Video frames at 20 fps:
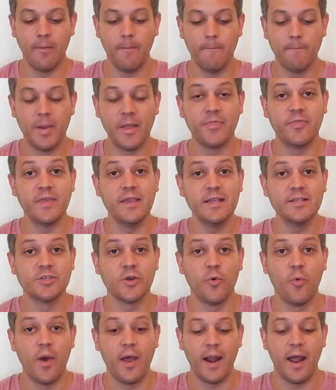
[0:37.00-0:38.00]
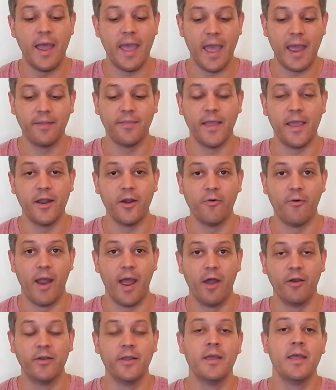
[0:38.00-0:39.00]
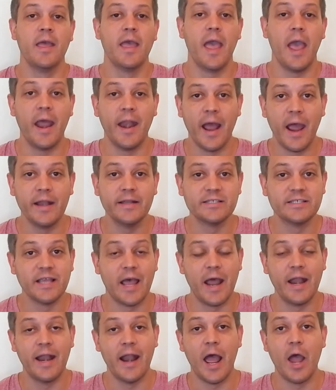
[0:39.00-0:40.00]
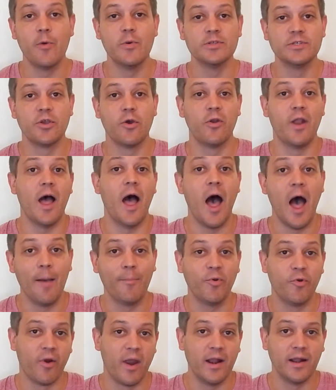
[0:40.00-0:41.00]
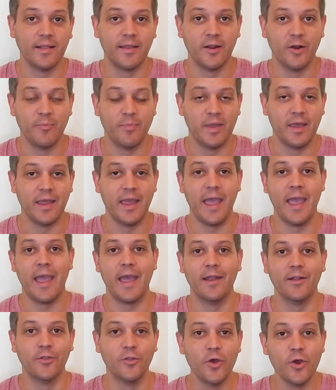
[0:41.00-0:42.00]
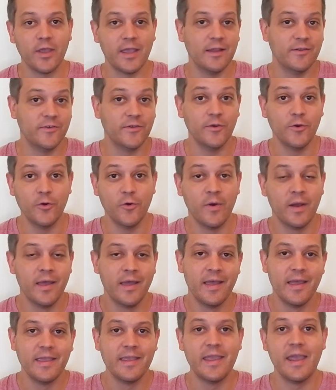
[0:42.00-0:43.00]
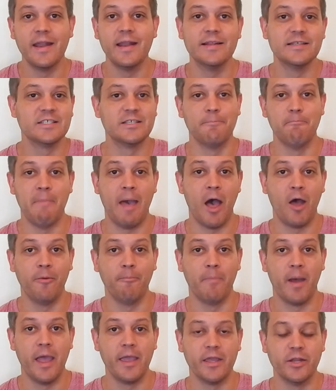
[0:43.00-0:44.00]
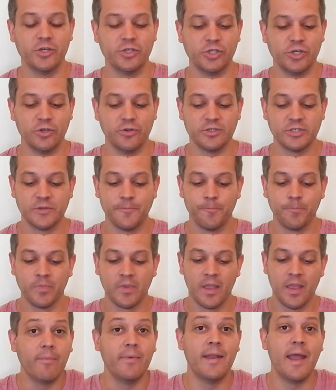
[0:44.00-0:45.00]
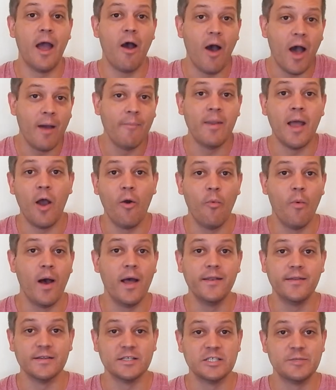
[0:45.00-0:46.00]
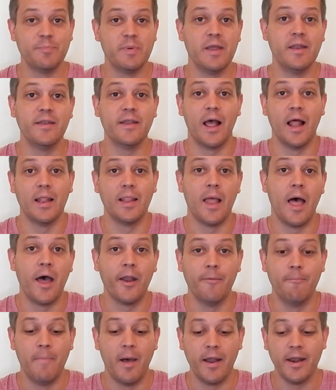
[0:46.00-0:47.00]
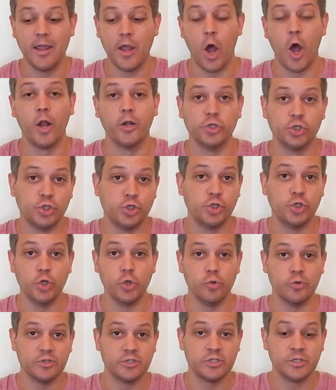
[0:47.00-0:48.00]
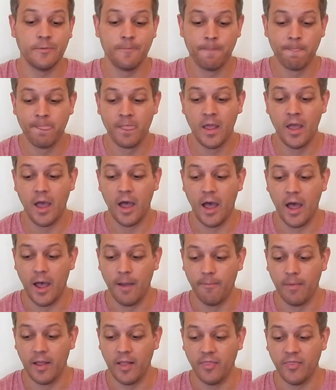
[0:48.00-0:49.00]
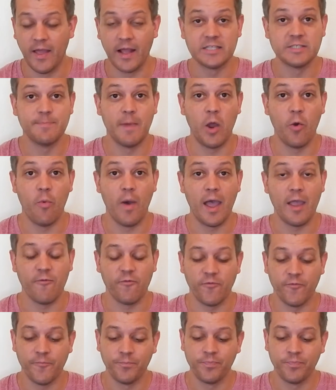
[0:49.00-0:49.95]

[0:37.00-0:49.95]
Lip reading: But these are what I had laying around, and I decided I was going to upgrade a little bit and look into getting some mountain biking shoes. Now, I'm not one to spend a lot of money on shoes. That's my wife.